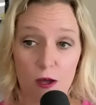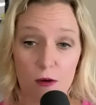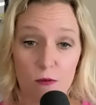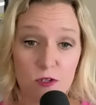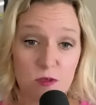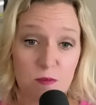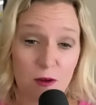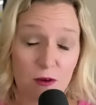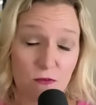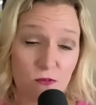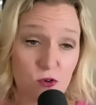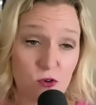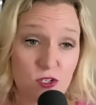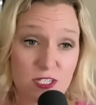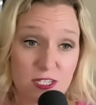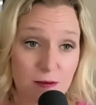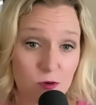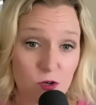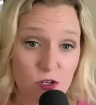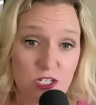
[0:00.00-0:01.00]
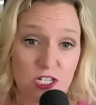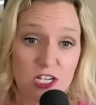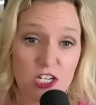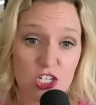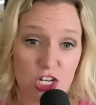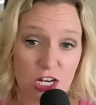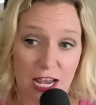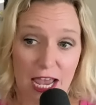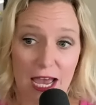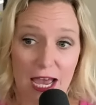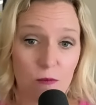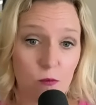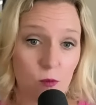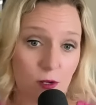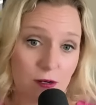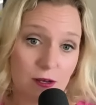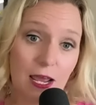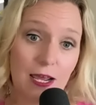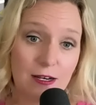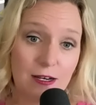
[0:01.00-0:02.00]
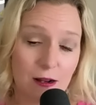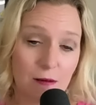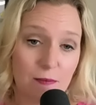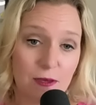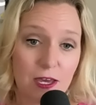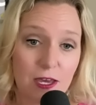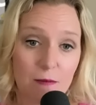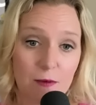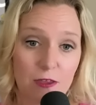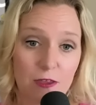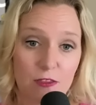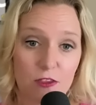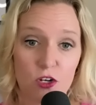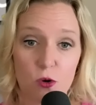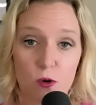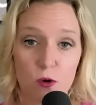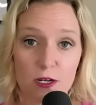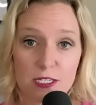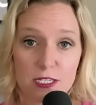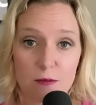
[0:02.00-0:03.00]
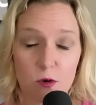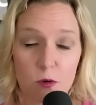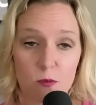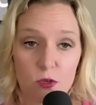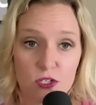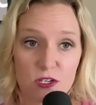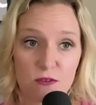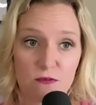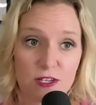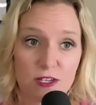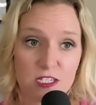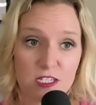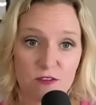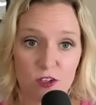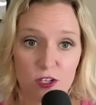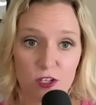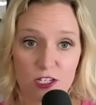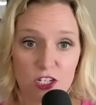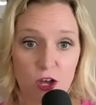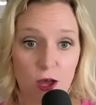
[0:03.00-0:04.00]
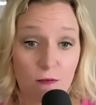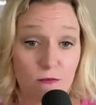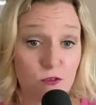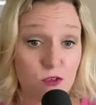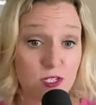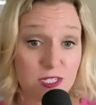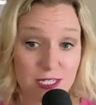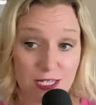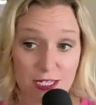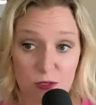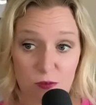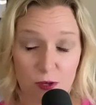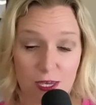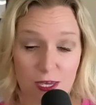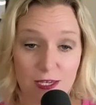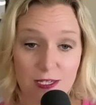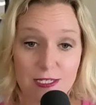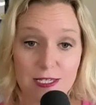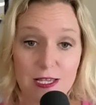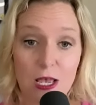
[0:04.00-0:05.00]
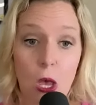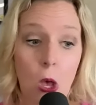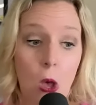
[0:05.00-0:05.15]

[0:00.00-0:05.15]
it was my first summer teaching at what ended up becoming the New York Summer Music Festival. I taught for 6 weeks.